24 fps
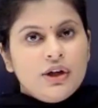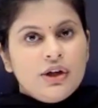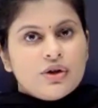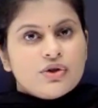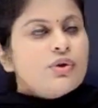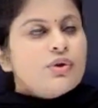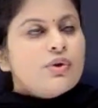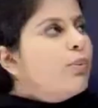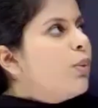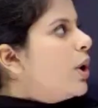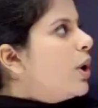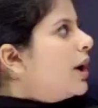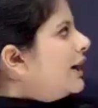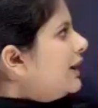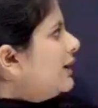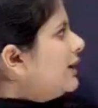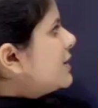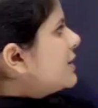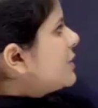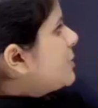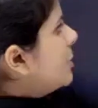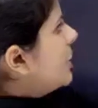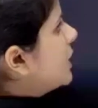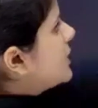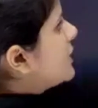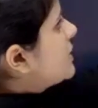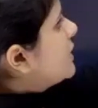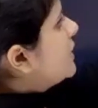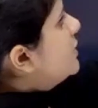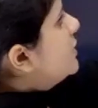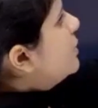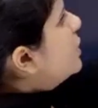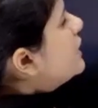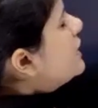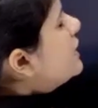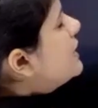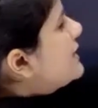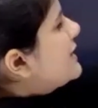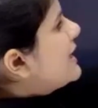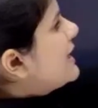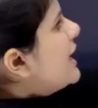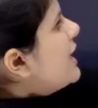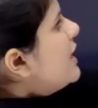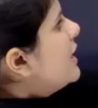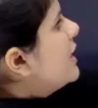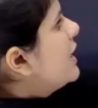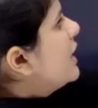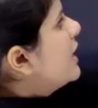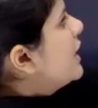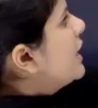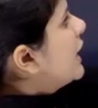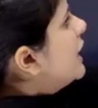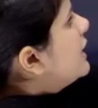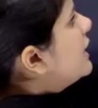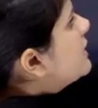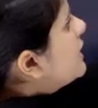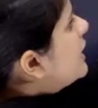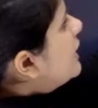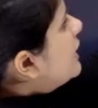So what this person will say, he'll